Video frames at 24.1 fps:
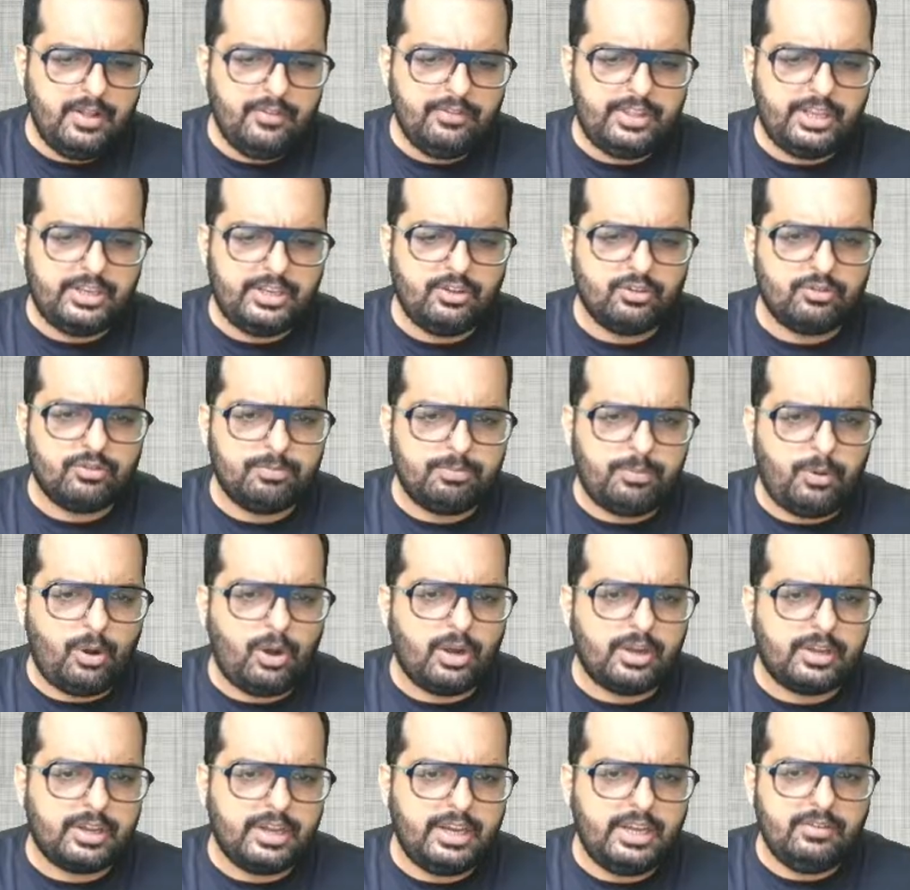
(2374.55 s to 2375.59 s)
Then your
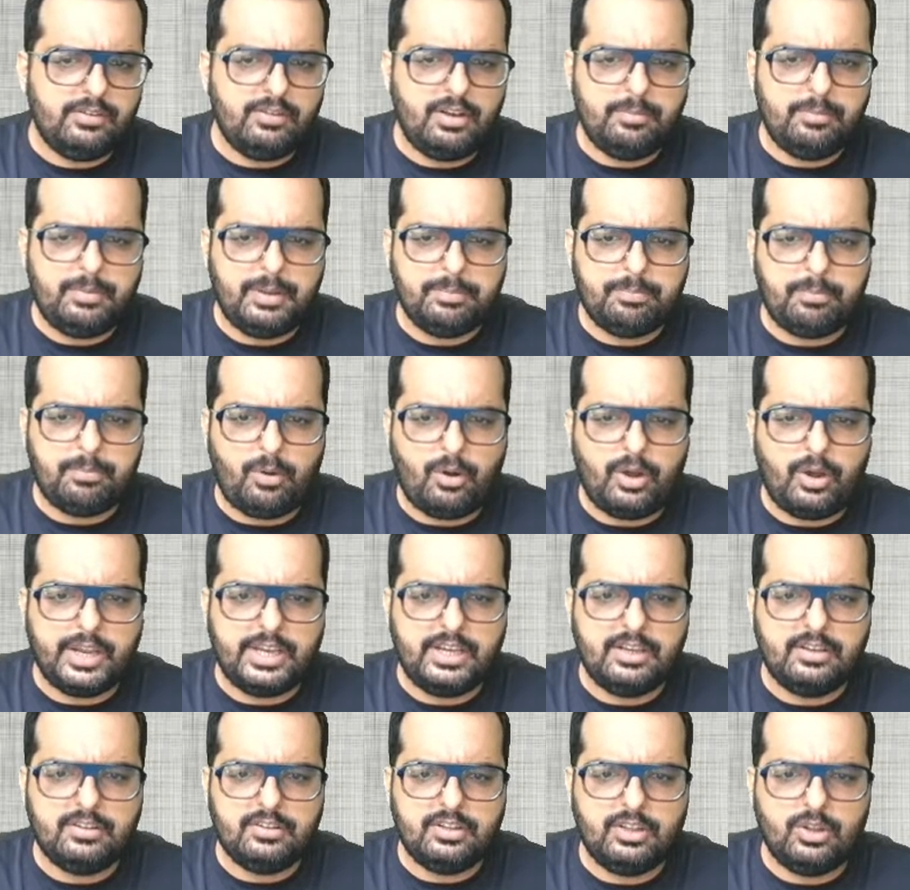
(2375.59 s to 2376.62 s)
spot rate will be
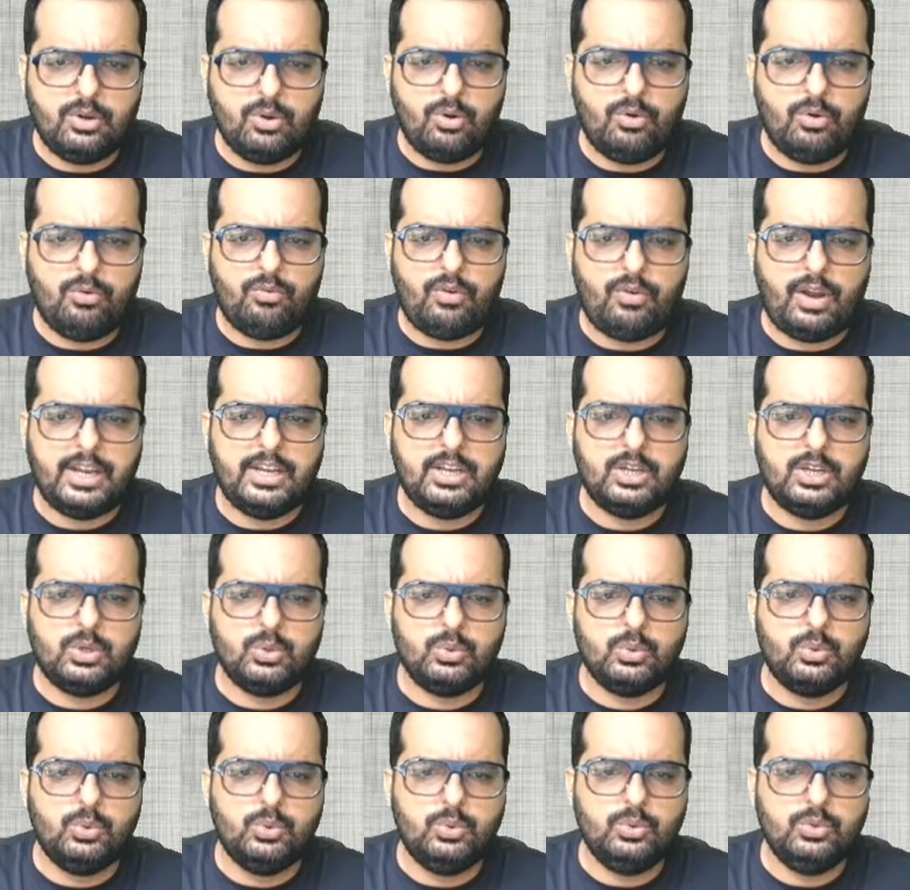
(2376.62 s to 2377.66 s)

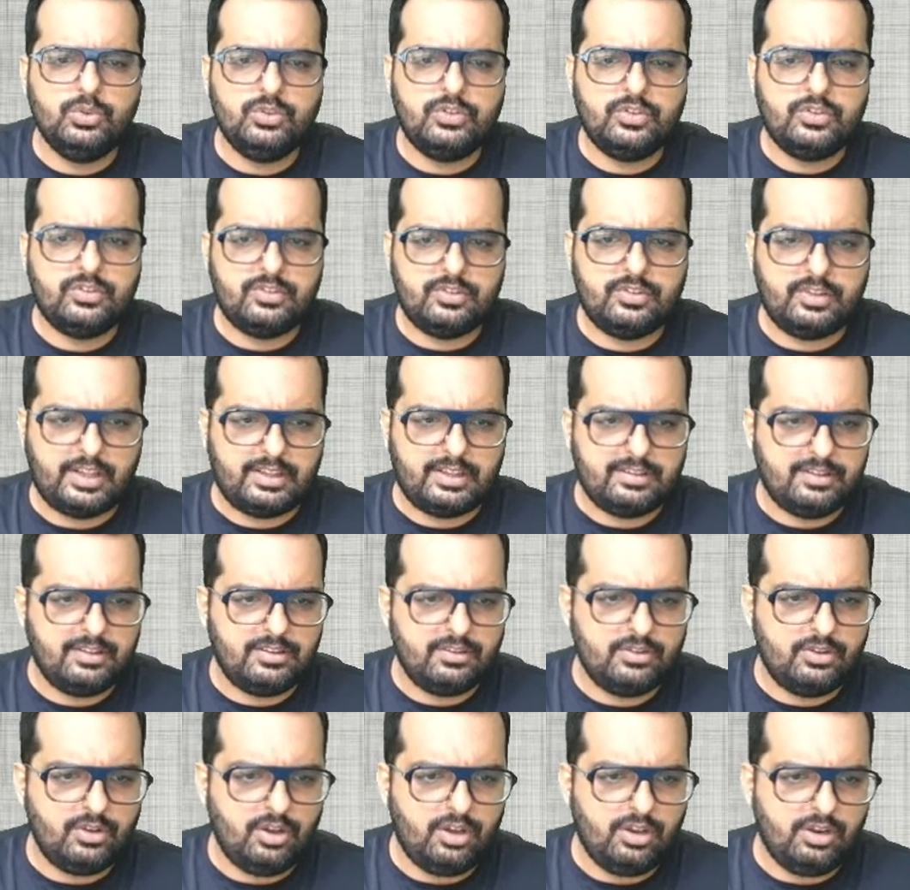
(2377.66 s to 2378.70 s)
0.0126
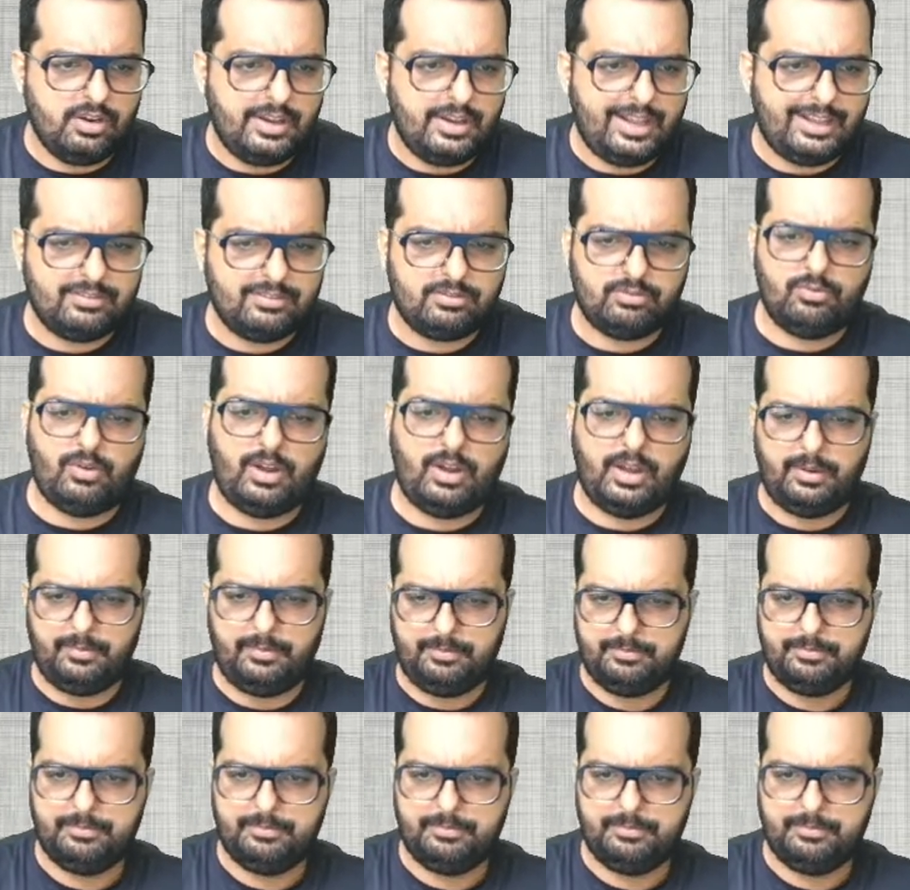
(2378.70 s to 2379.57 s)
is your S1.